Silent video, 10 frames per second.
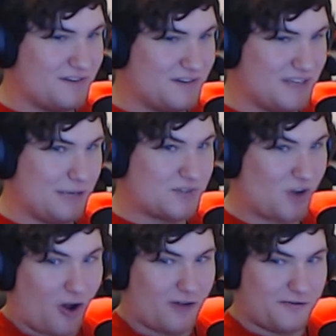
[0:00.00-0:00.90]
he was
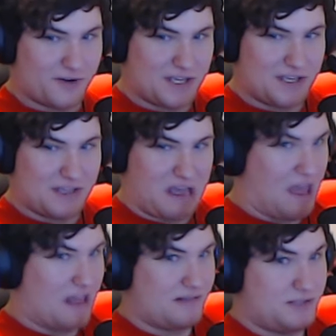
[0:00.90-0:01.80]
offered it
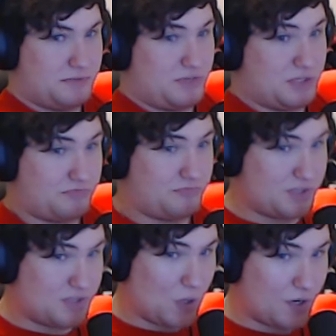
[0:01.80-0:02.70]
and
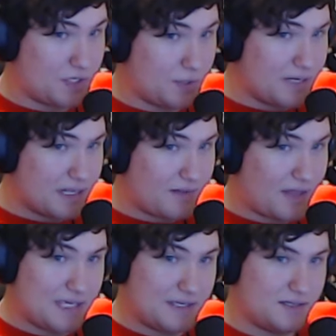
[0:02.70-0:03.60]
just started doing it.
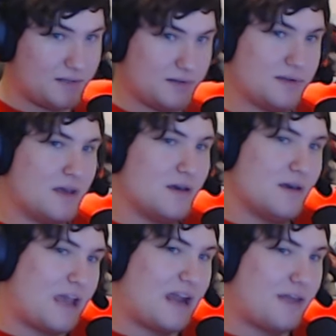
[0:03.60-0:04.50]
Like,
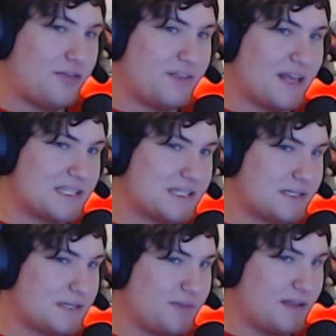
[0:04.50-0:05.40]
and I think that's
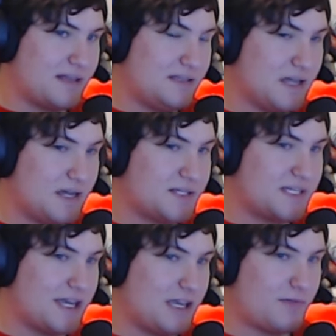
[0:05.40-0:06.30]
something that does
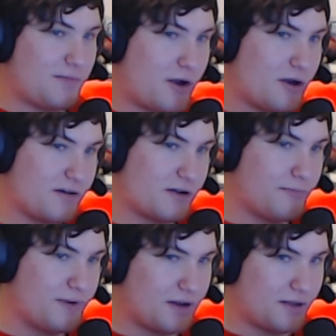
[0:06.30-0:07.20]
set him apart
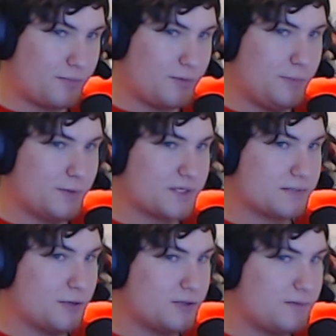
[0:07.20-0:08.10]
compared to other people, because
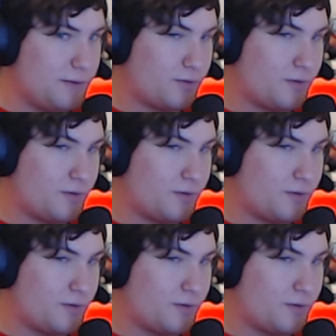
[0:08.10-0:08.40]
most people,